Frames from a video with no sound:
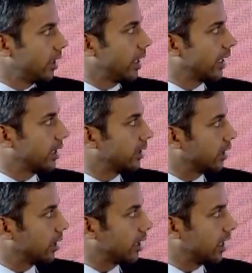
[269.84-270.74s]
Again,
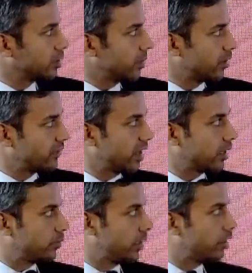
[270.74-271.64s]
a large part of
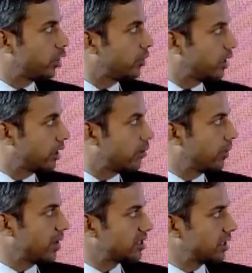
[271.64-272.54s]
that being dominated by
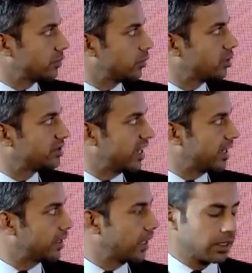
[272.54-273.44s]
plastic molds
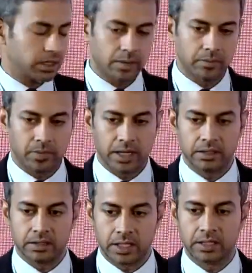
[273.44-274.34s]
and
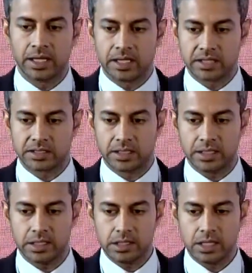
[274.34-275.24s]
then die casting
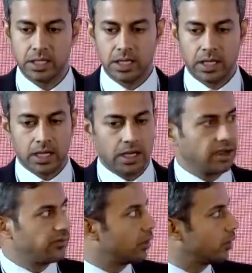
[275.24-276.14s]
dies.
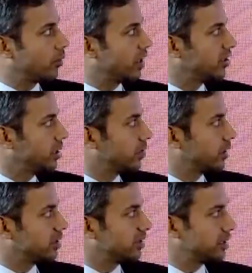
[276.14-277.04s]
Followed by sheet
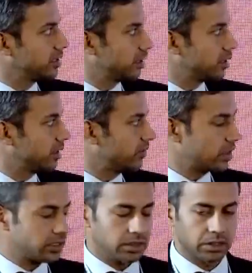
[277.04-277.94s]
metals and jigs and
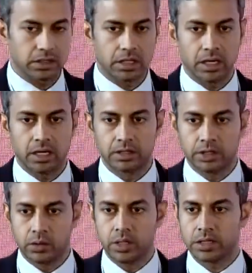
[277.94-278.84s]
fixtures.
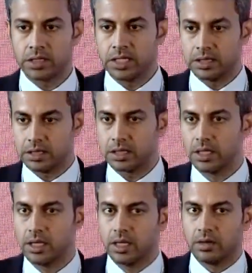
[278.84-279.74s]
US is
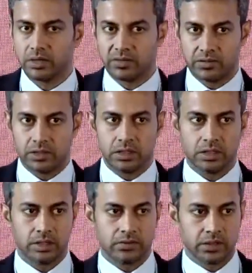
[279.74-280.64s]
one of
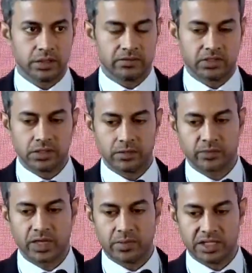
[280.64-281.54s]
the
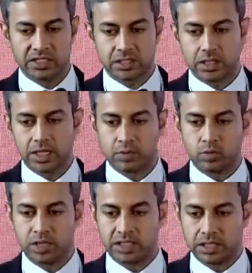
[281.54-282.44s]
biggest
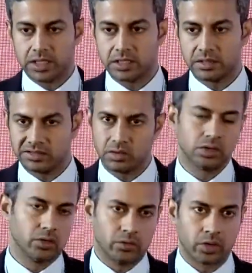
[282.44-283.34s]
export destinations, though
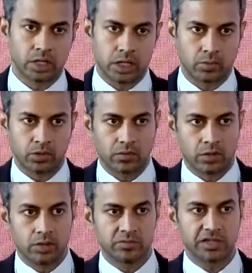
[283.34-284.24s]
the overall export
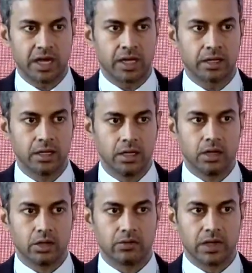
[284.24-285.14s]
volumes
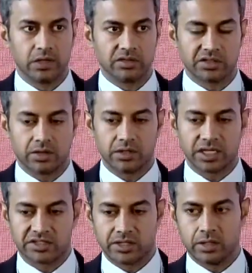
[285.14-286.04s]
the value is not
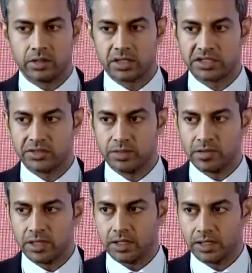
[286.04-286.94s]

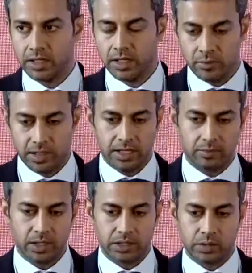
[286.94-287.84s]
extremely big,
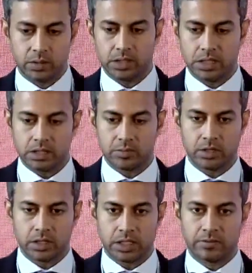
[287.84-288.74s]
but US is
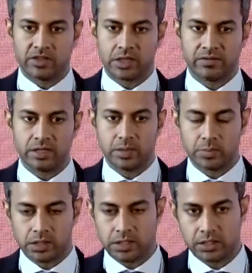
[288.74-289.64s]
with
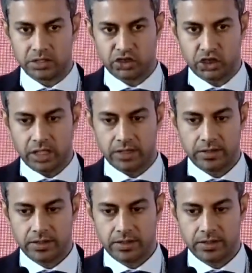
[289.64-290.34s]
17% share.